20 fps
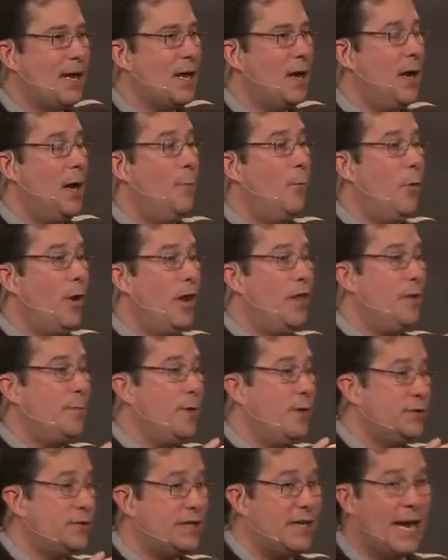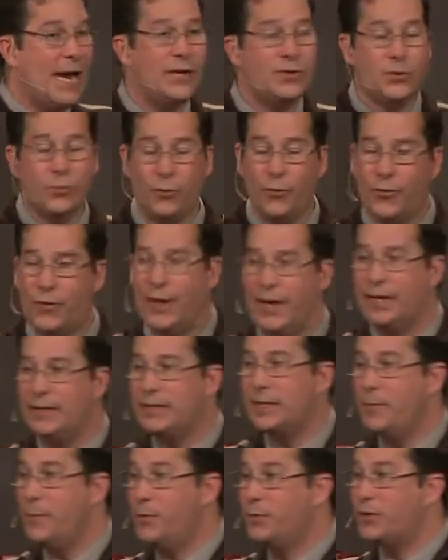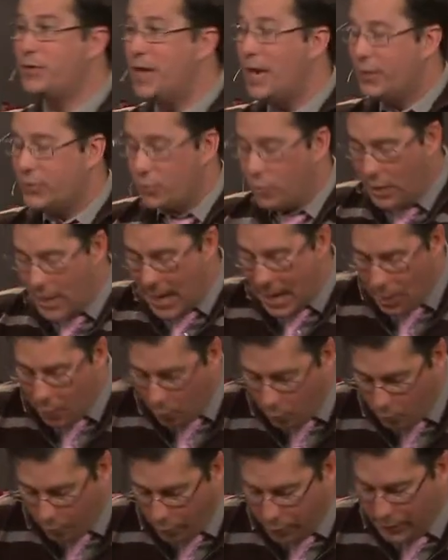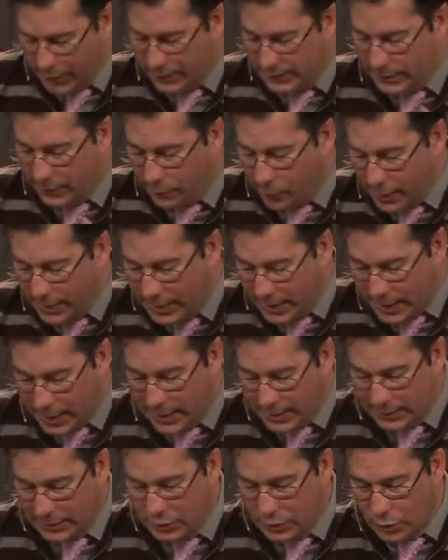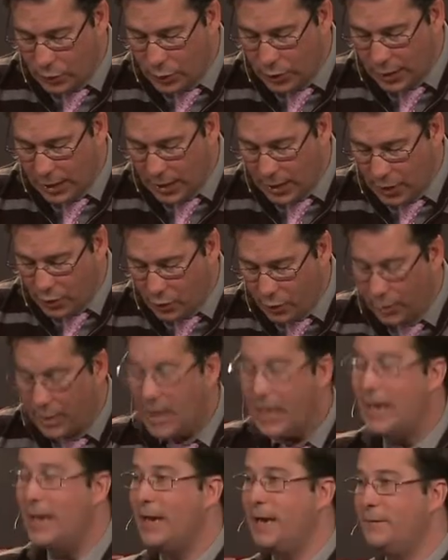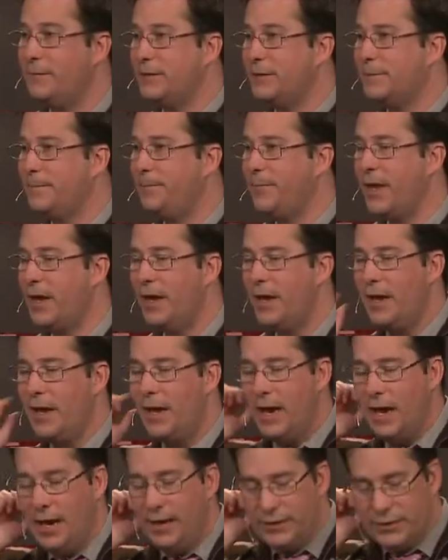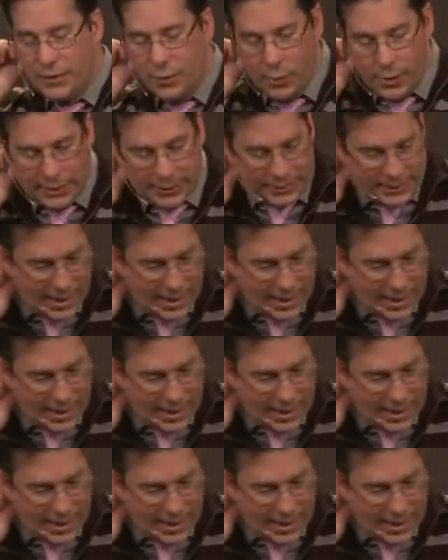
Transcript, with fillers: become one of the most natural things and the most natural outworkings of what God is doing in your lives. And so as